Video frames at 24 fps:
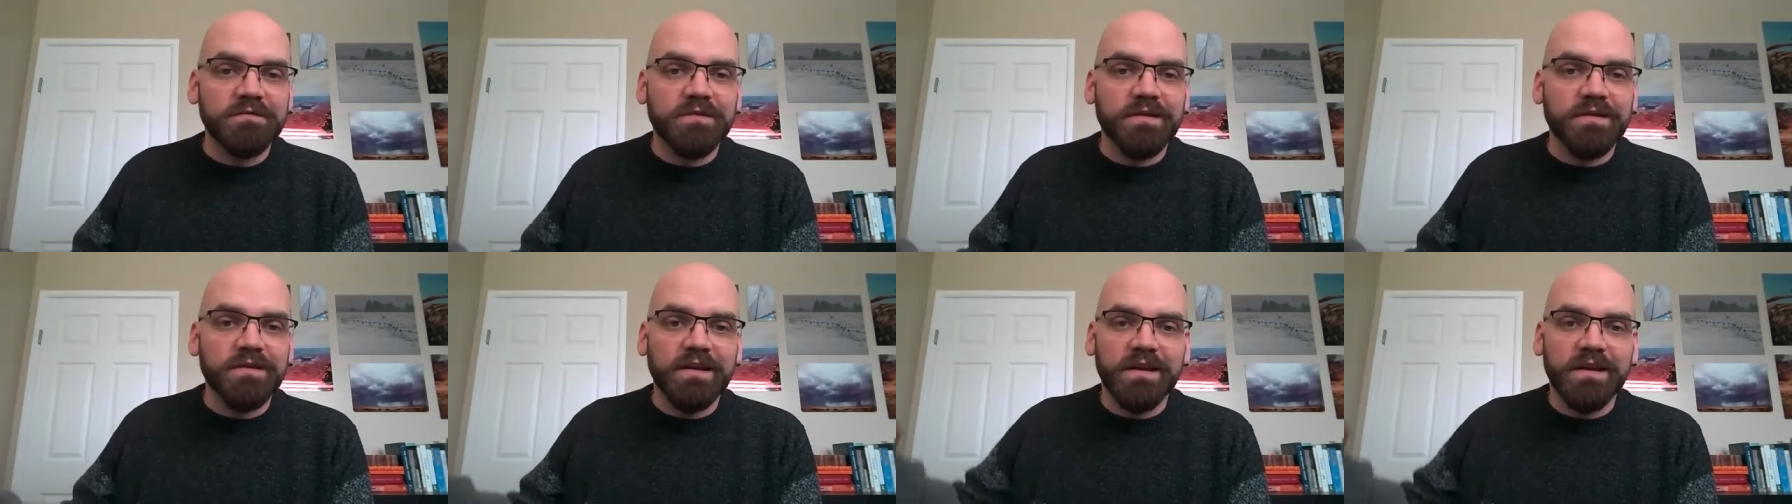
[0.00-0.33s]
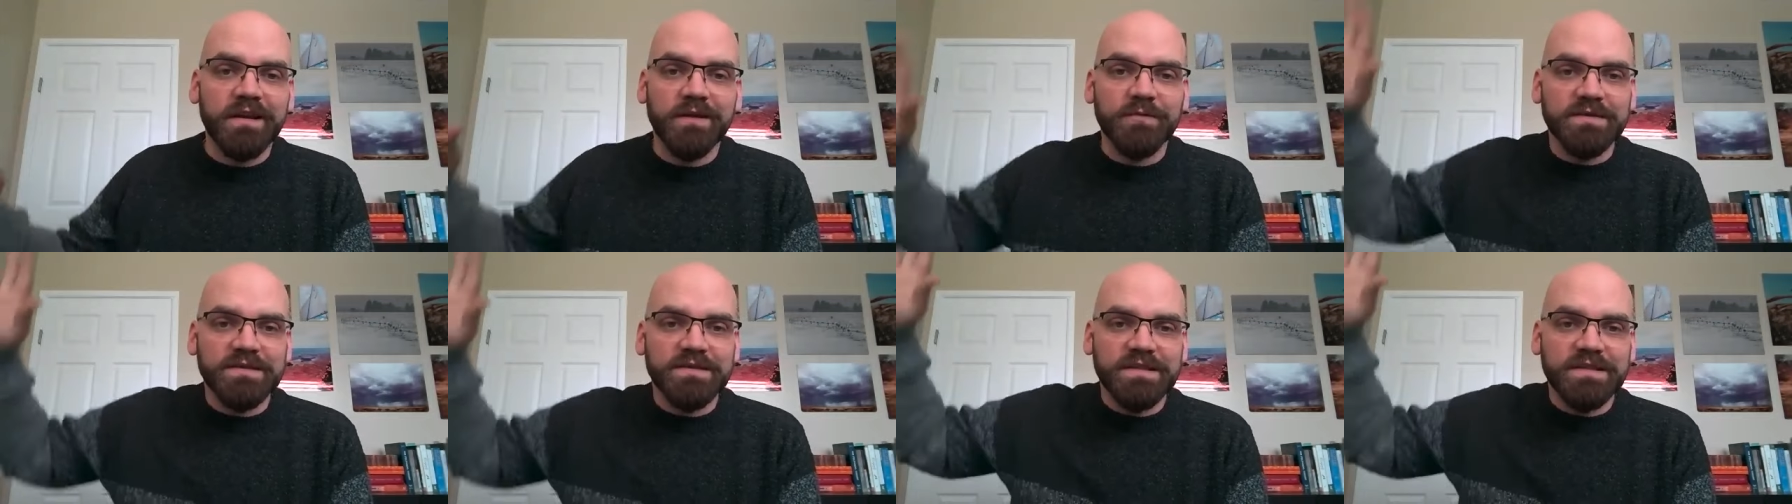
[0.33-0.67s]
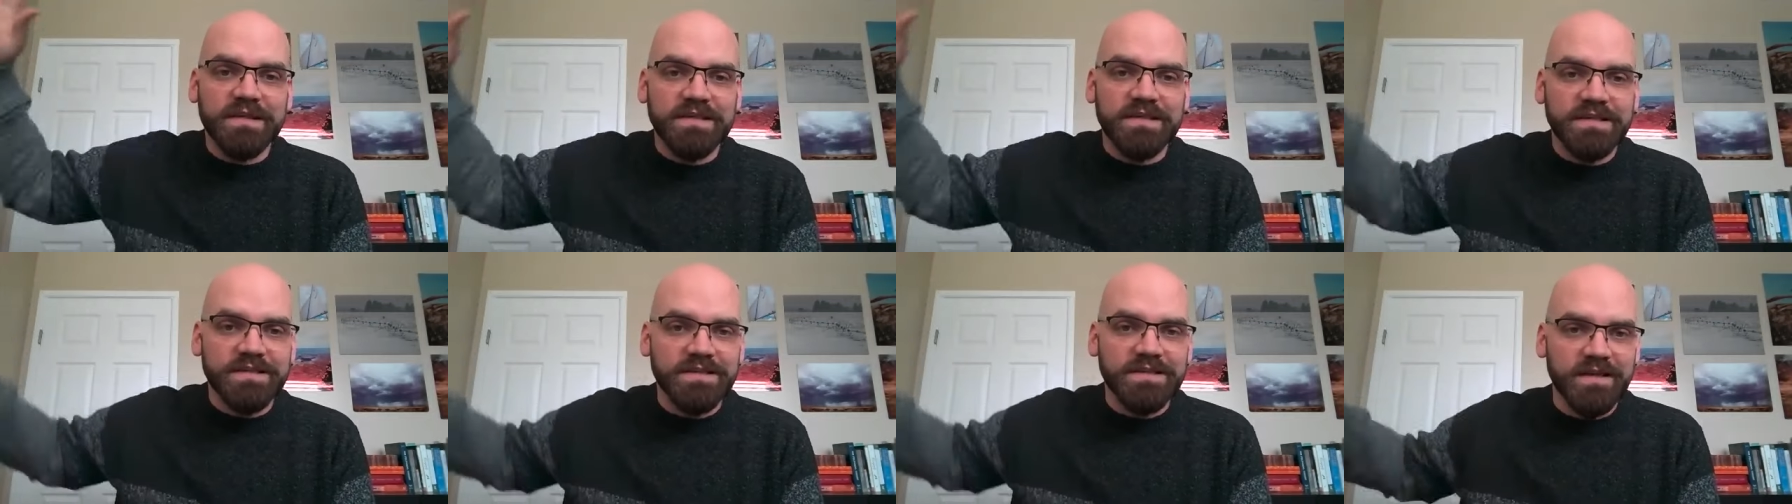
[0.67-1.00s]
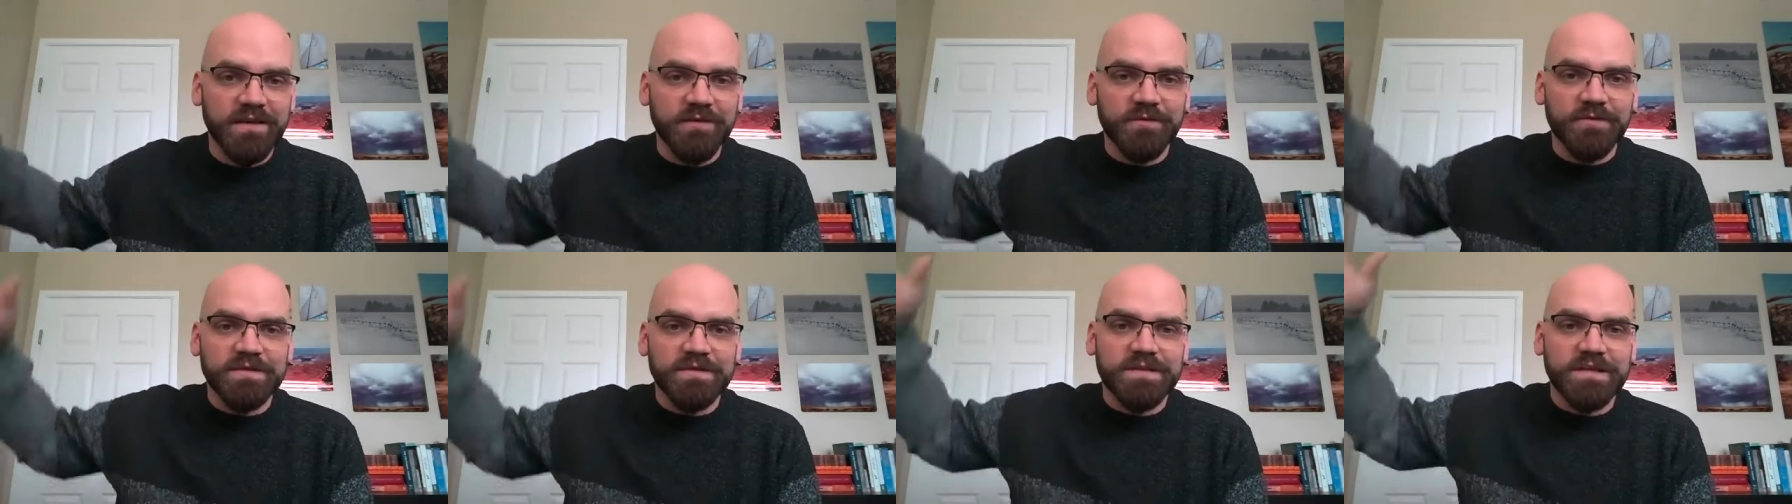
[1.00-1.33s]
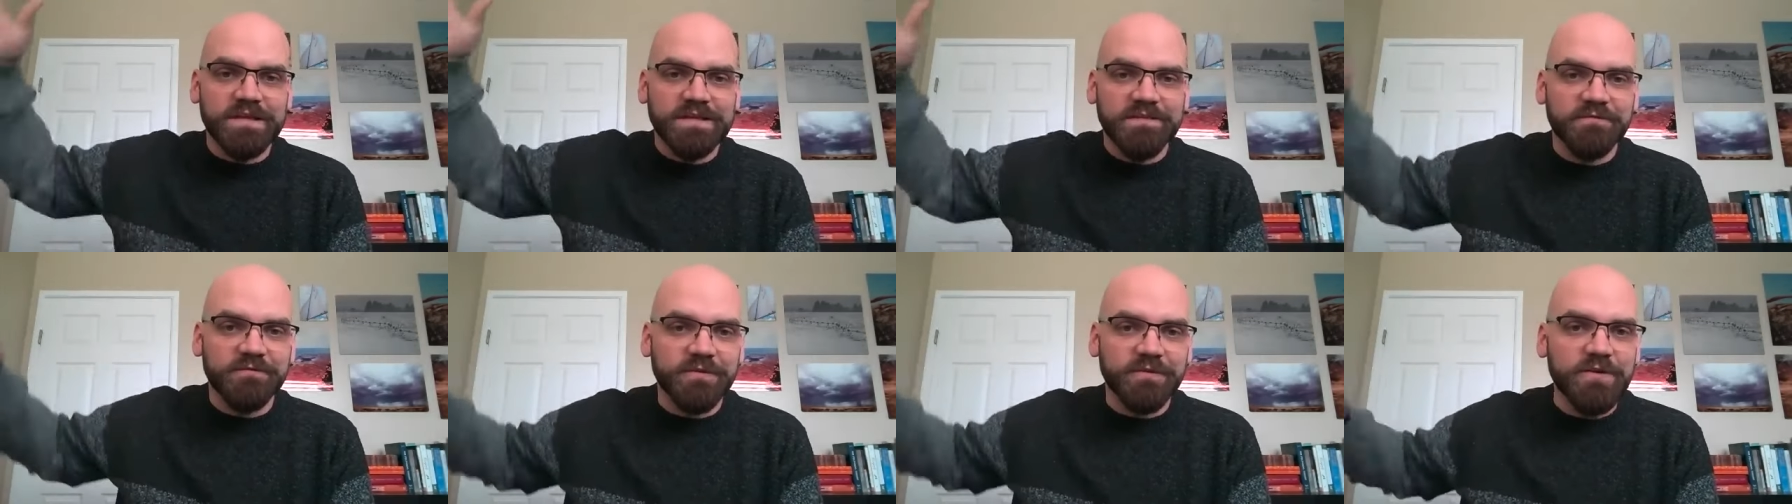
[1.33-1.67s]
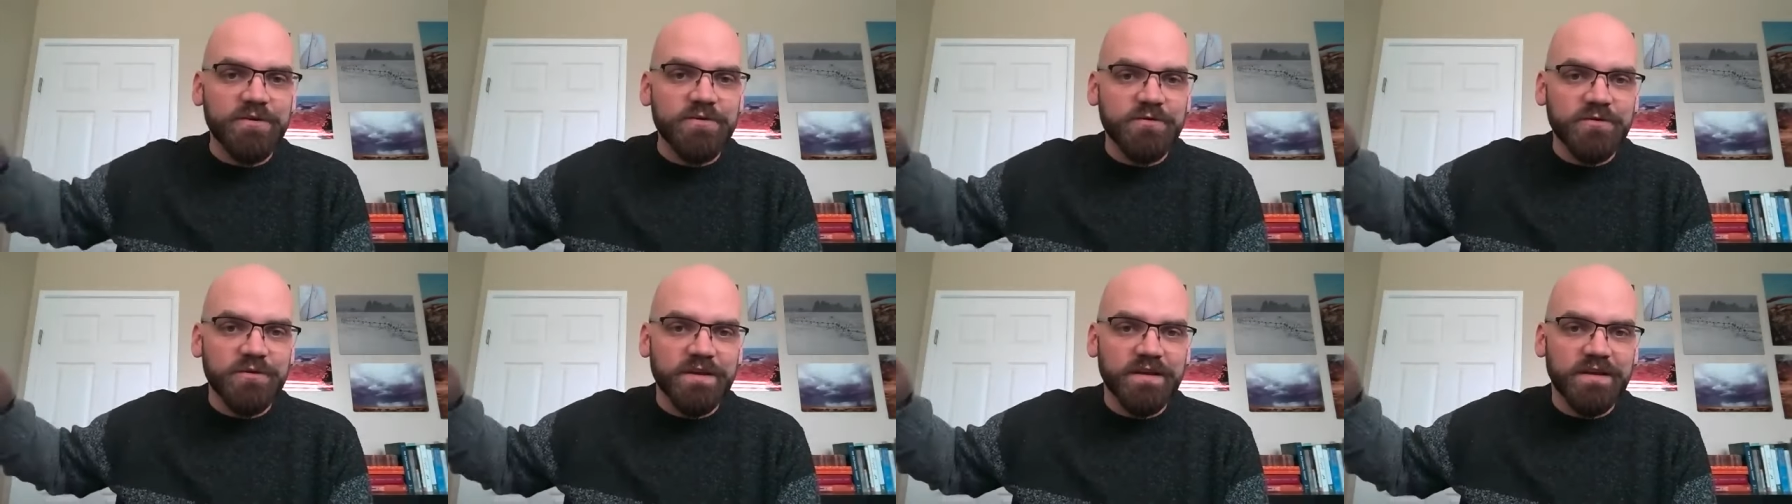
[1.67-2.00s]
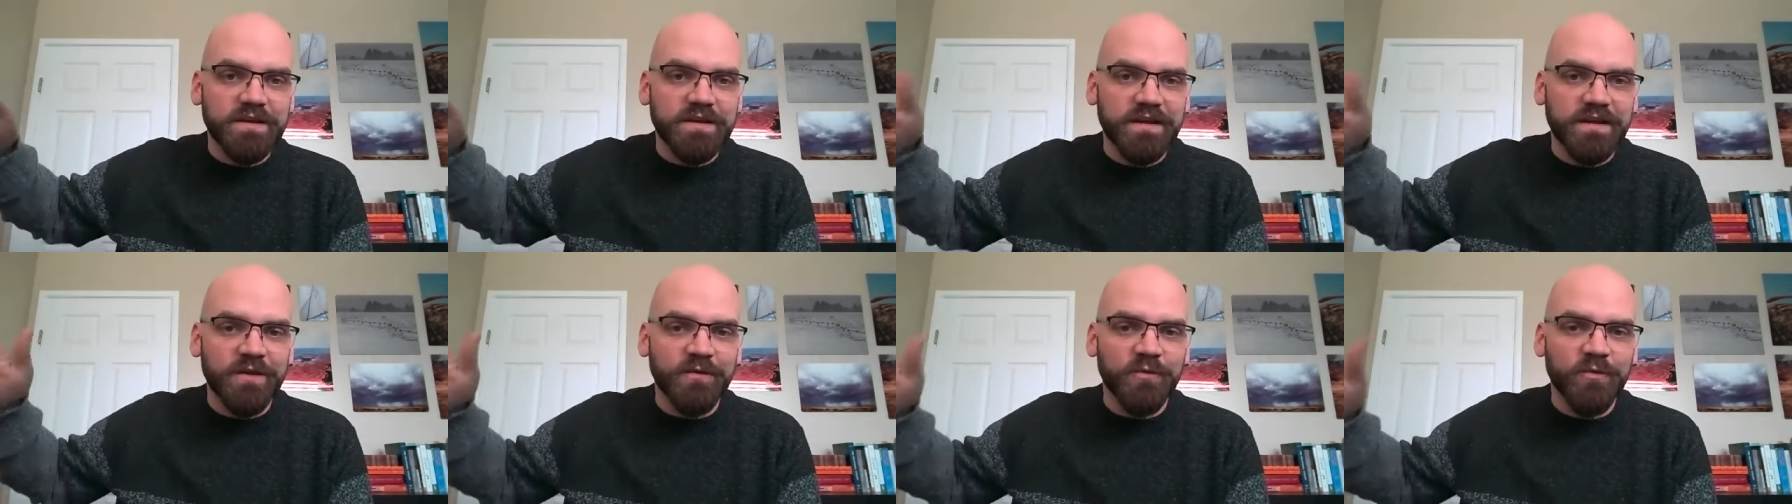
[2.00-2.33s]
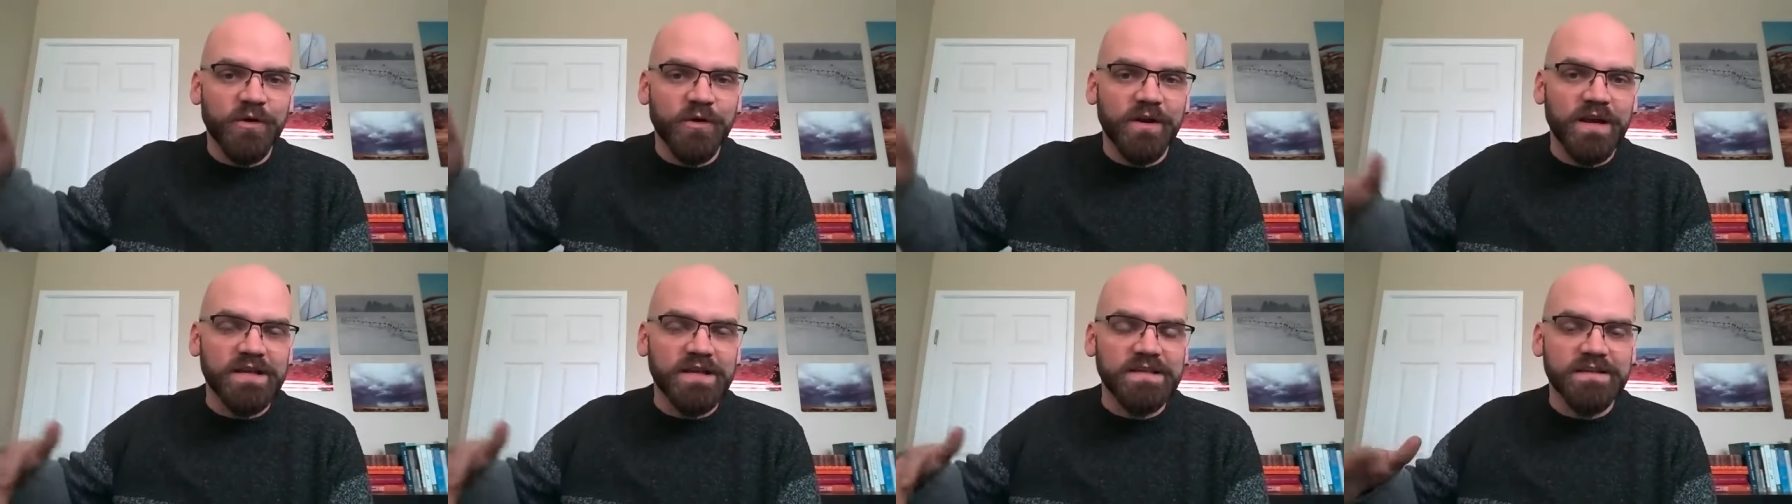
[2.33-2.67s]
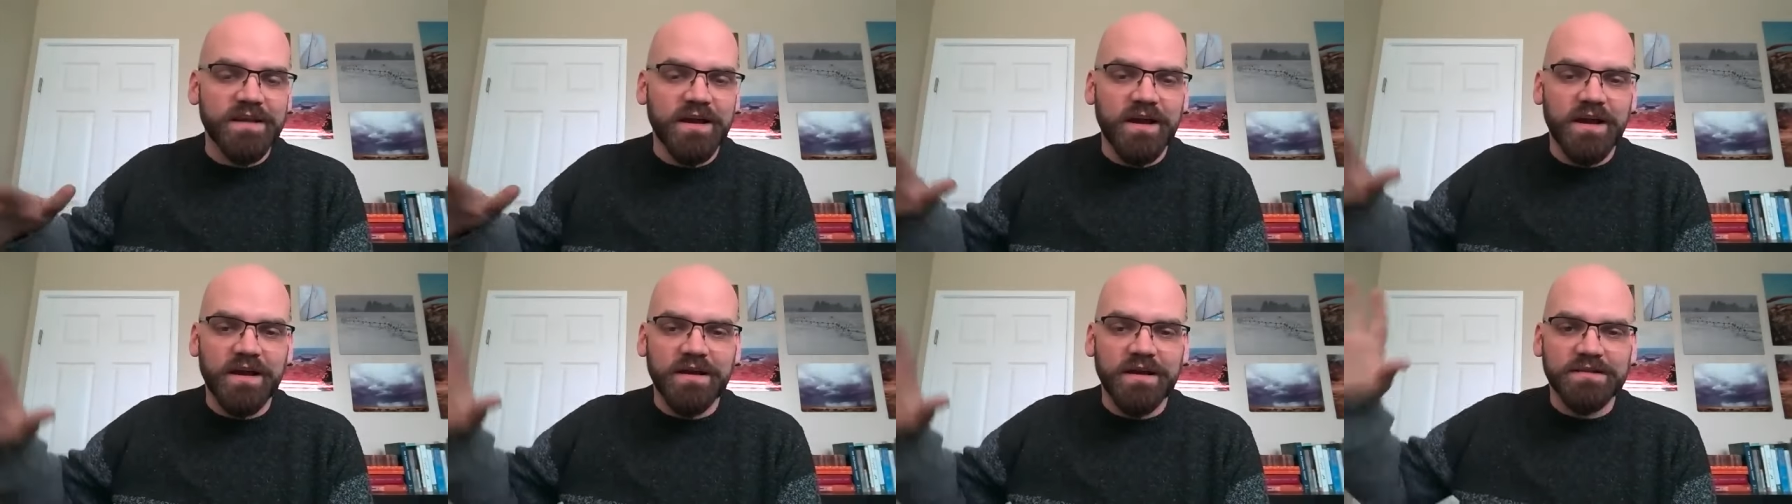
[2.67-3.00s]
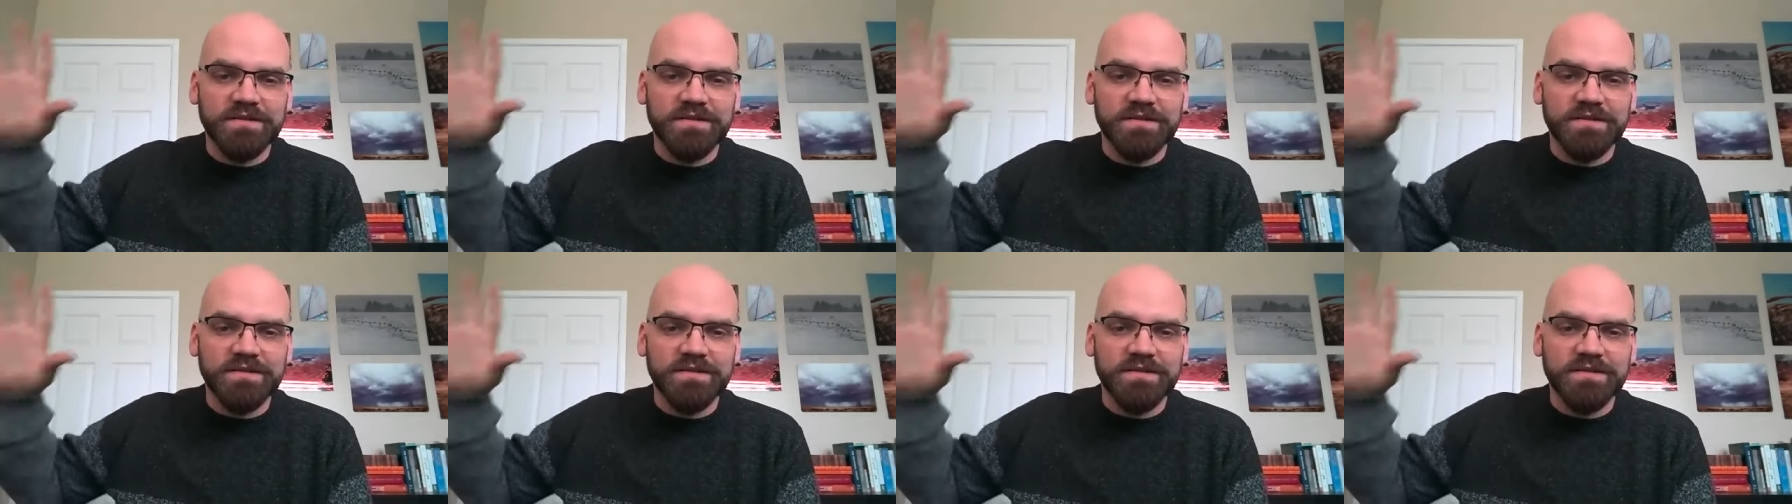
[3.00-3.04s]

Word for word: Again, it was this it was this fluke in what I saw.